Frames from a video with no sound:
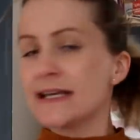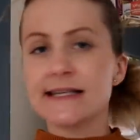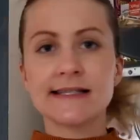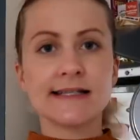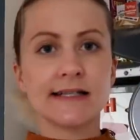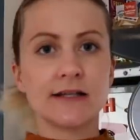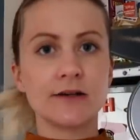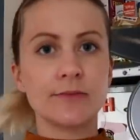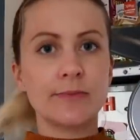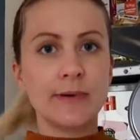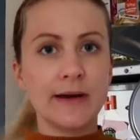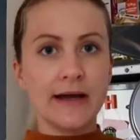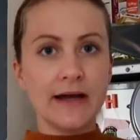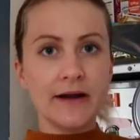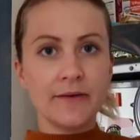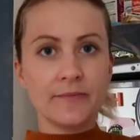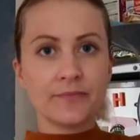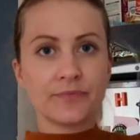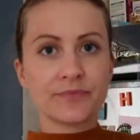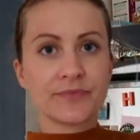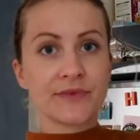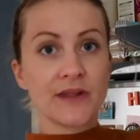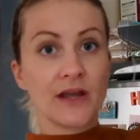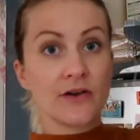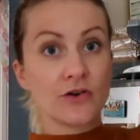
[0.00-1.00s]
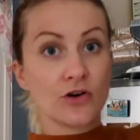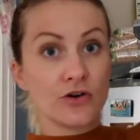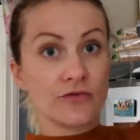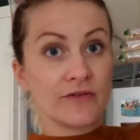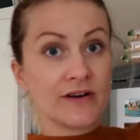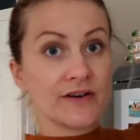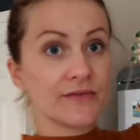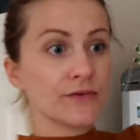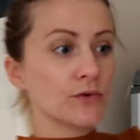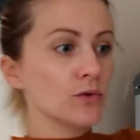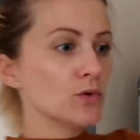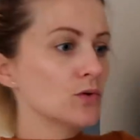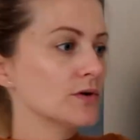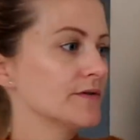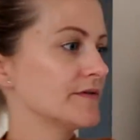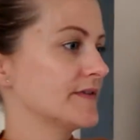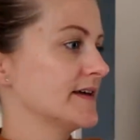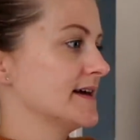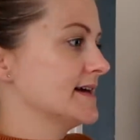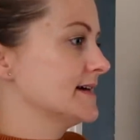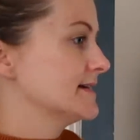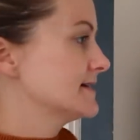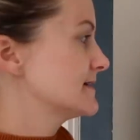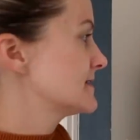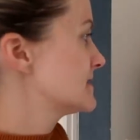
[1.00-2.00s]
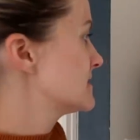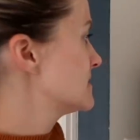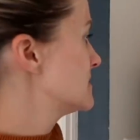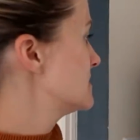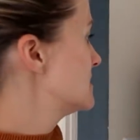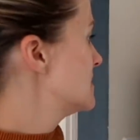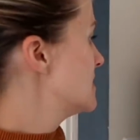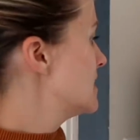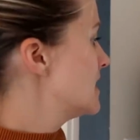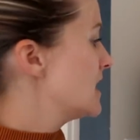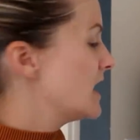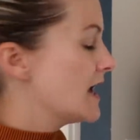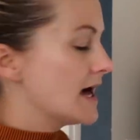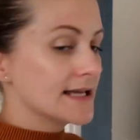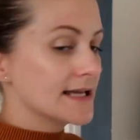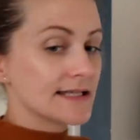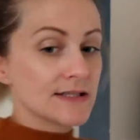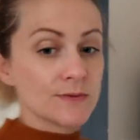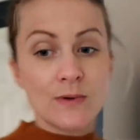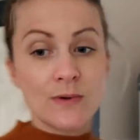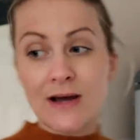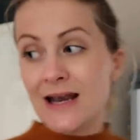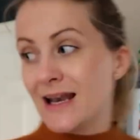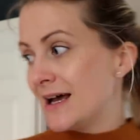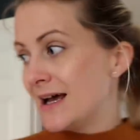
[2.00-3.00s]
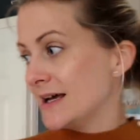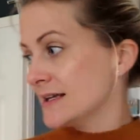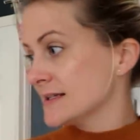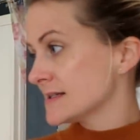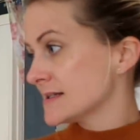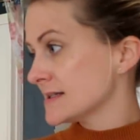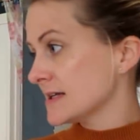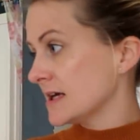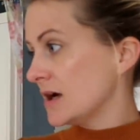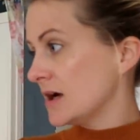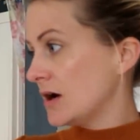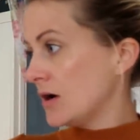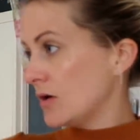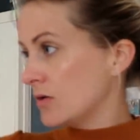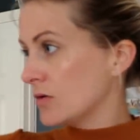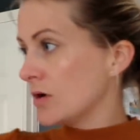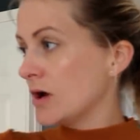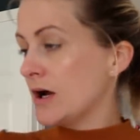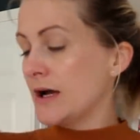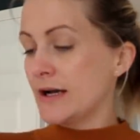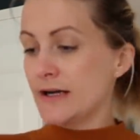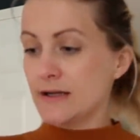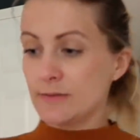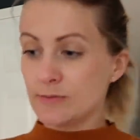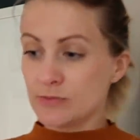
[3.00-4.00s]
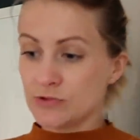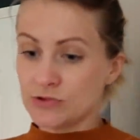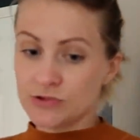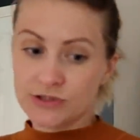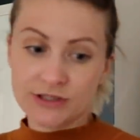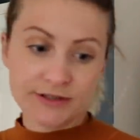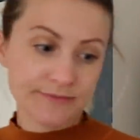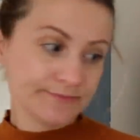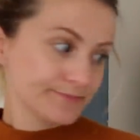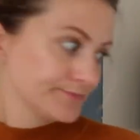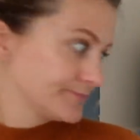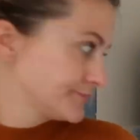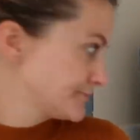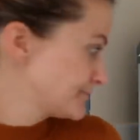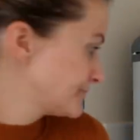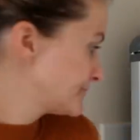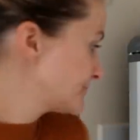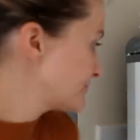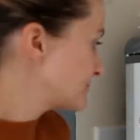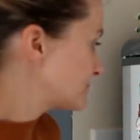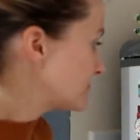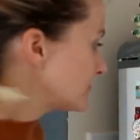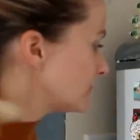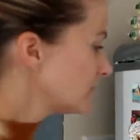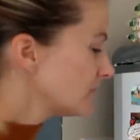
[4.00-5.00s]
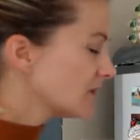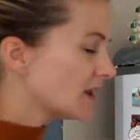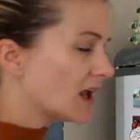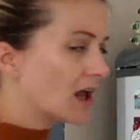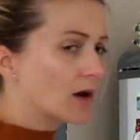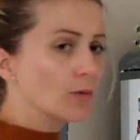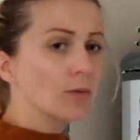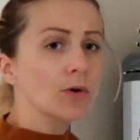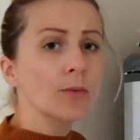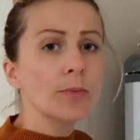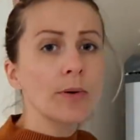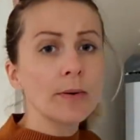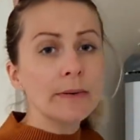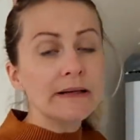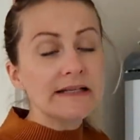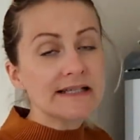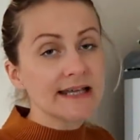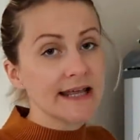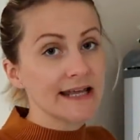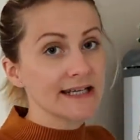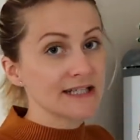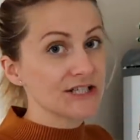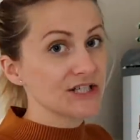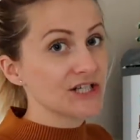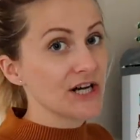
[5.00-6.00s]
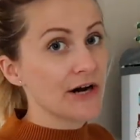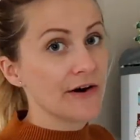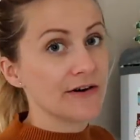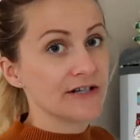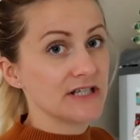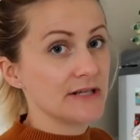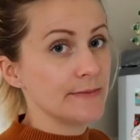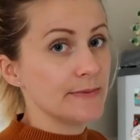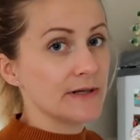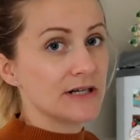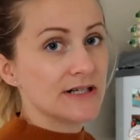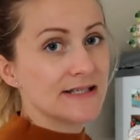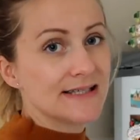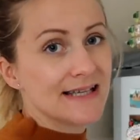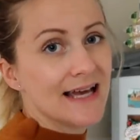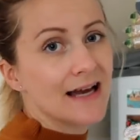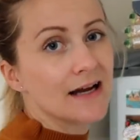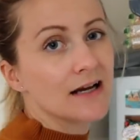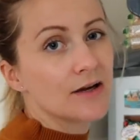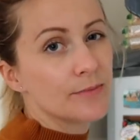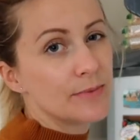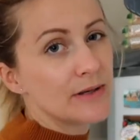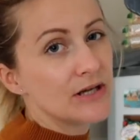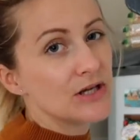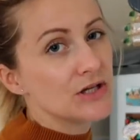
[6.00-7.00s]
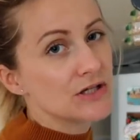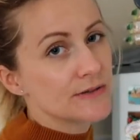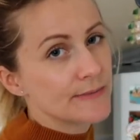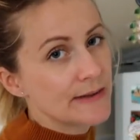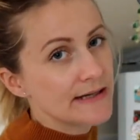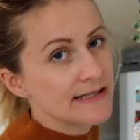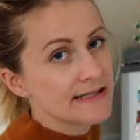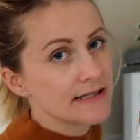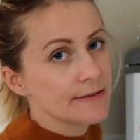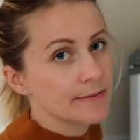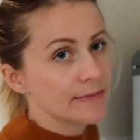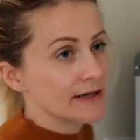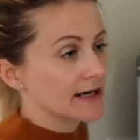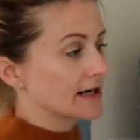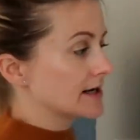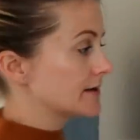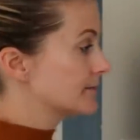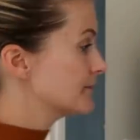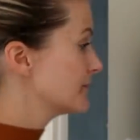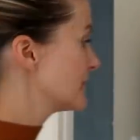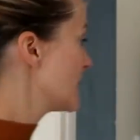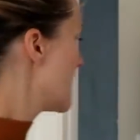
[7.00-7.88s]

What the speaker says: this little bit, got rid of all of this, as well as a whole ironing board. I will probably take that to charity because that could be used by somebody.